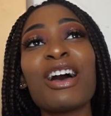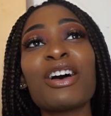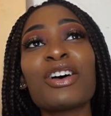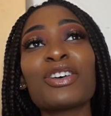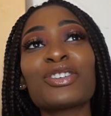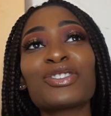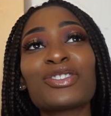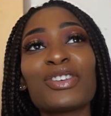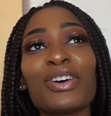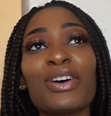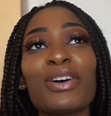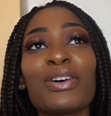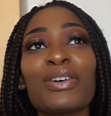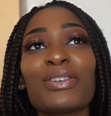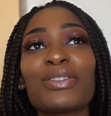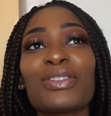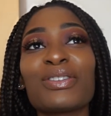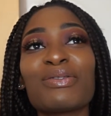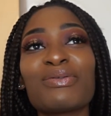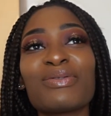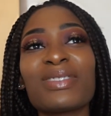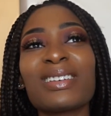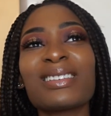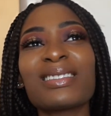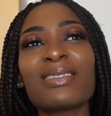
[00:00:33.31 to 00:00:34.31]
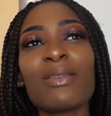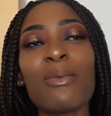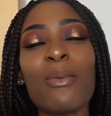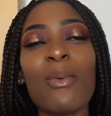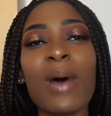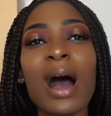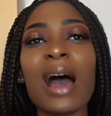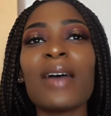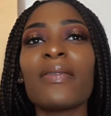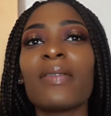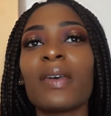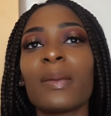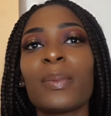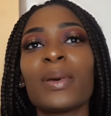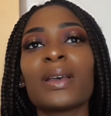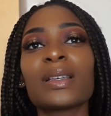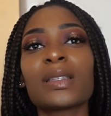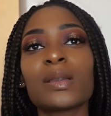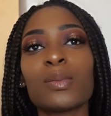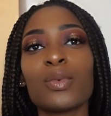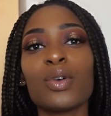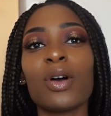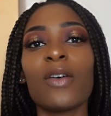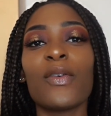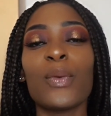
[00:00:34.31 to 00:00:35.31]
So the reason why they
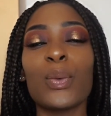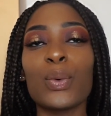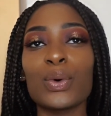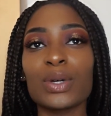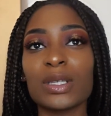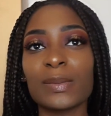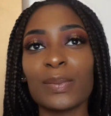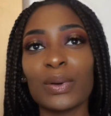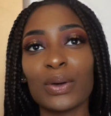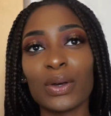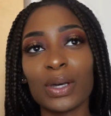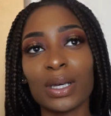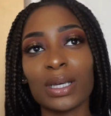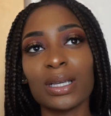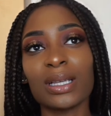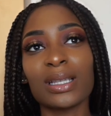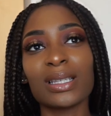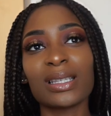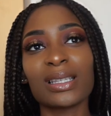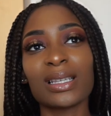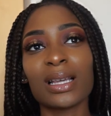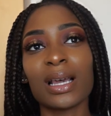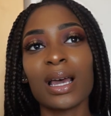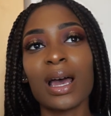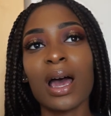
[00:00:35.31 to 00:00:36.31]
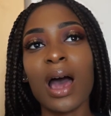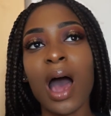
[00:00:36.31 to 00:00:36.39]
pissed me off was because